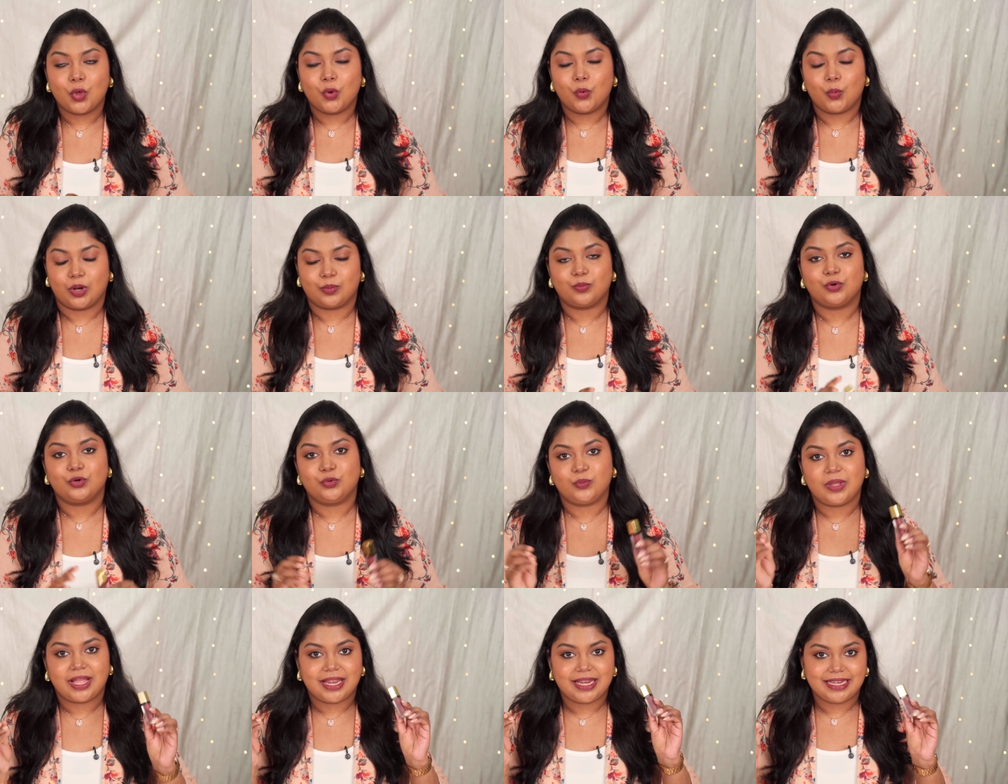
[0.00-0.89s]
What more
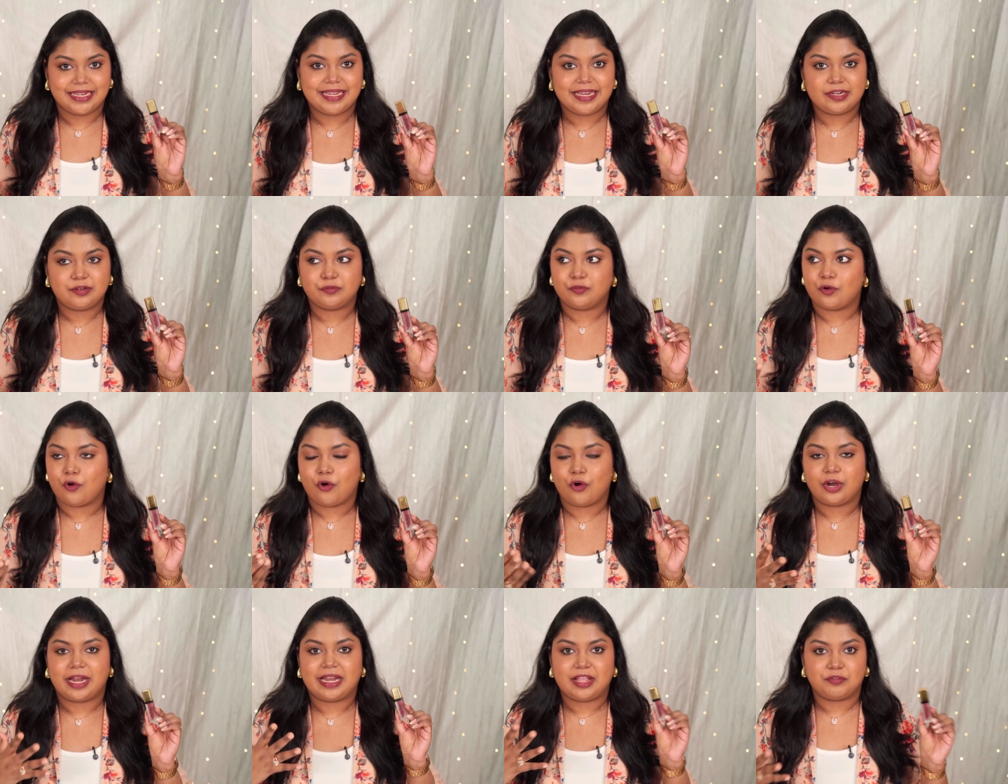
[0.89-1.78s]
do I need
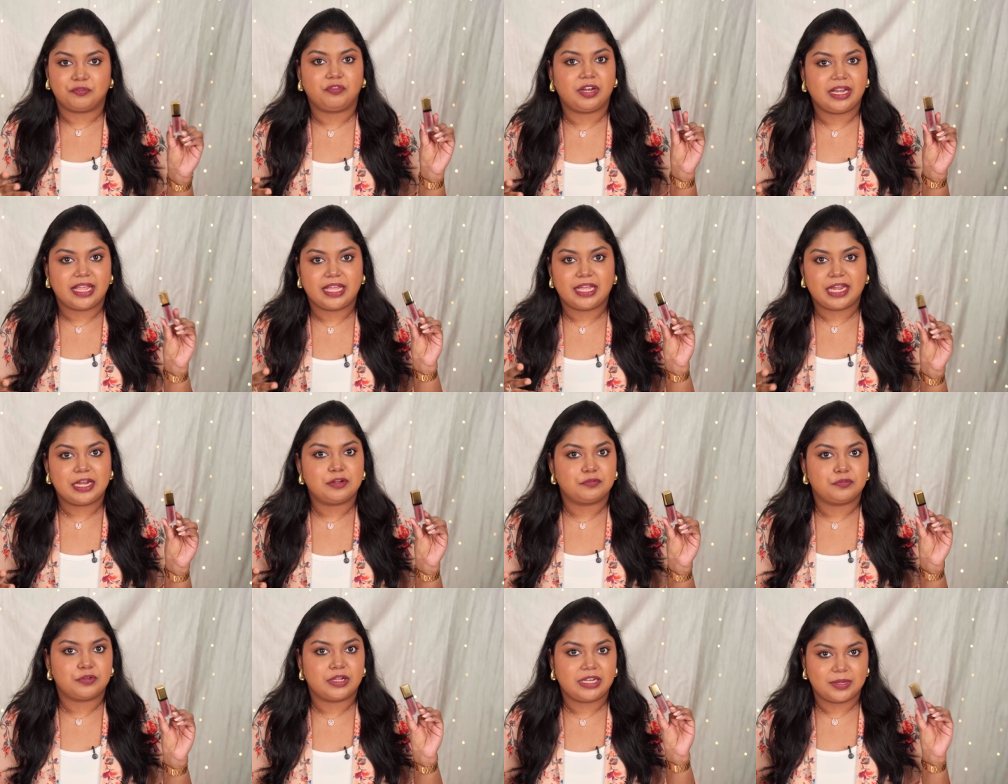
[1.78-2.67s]
for an everyday kind
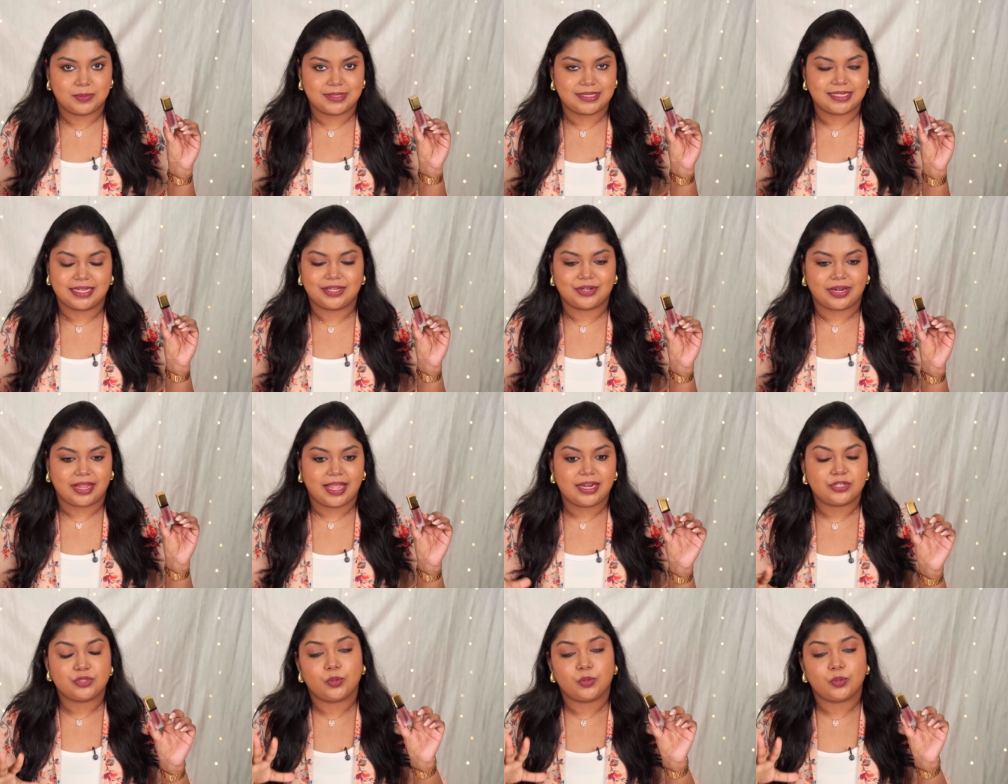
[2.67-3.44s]
of a lipstick, right?